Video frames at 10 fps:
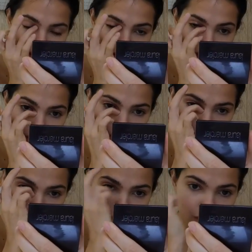You know
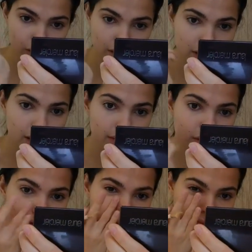I always love
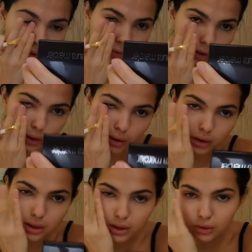using my
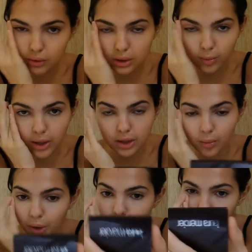fingers to smudge
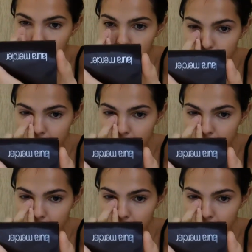the makeup in.